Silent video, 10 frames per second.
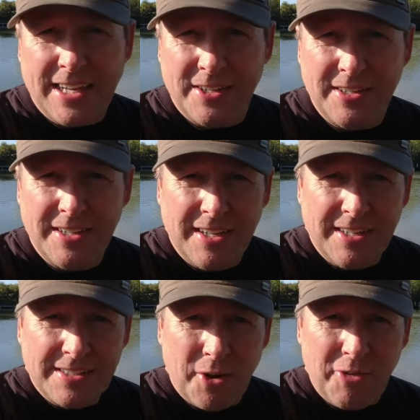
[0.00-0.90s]
you know.
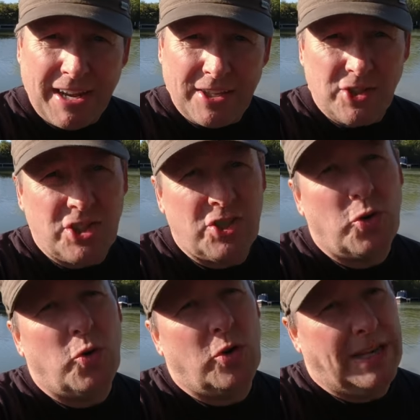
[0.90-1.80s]
So I reckon
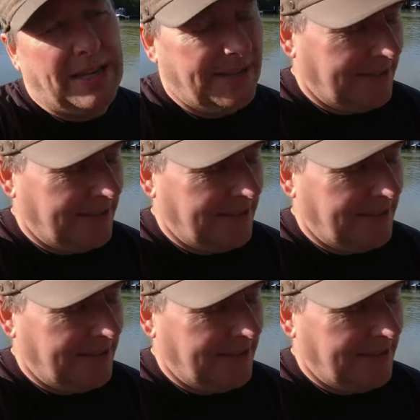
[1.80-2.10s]
surely,